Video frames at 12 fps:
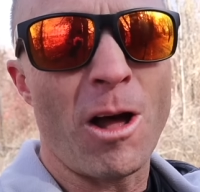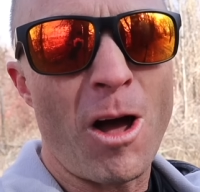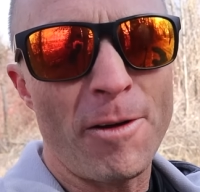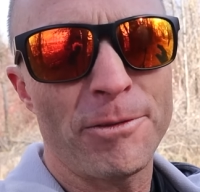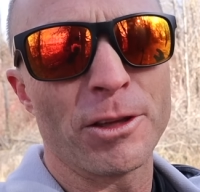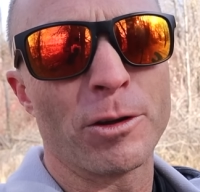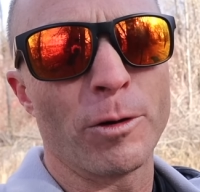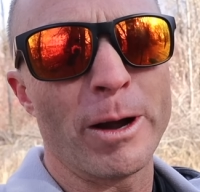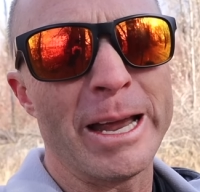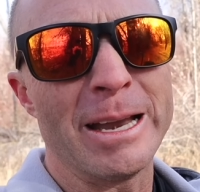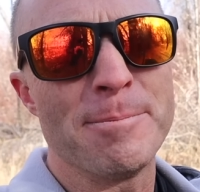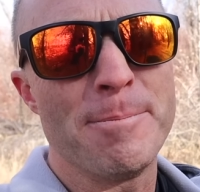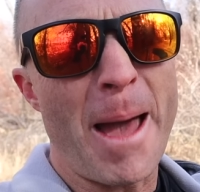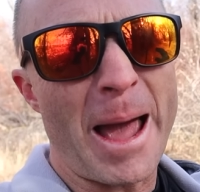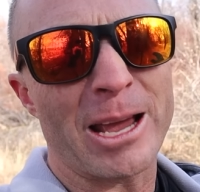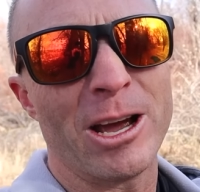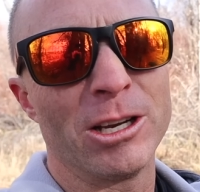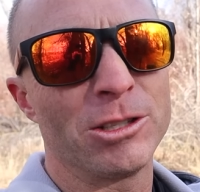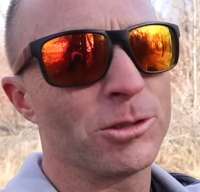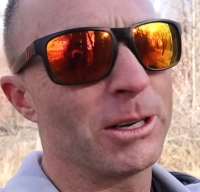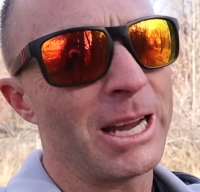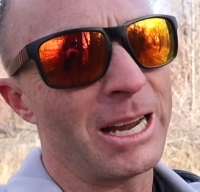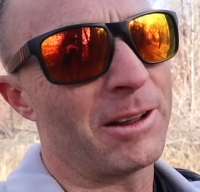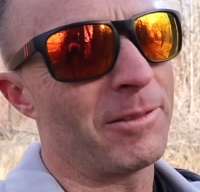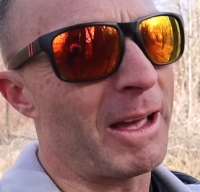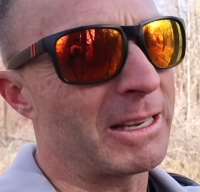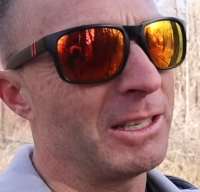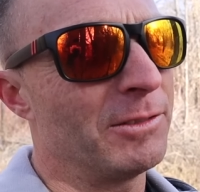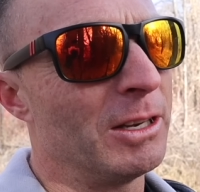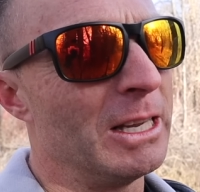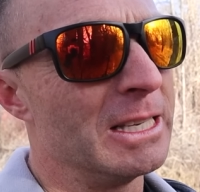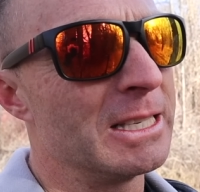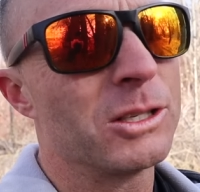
off the grid, backcountry kind of activities.